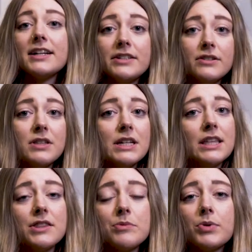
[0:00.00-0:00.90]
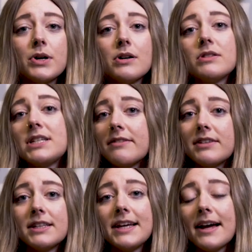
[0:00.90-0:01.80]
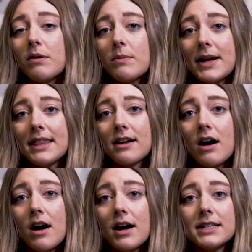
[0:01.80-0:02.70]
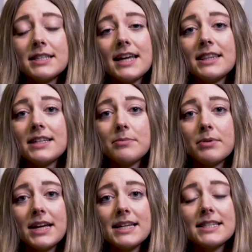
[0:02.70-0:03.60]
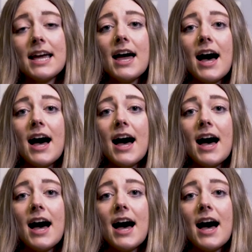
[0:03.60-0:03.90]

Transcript: I do think that the pros definitely outweigh the cons at this place.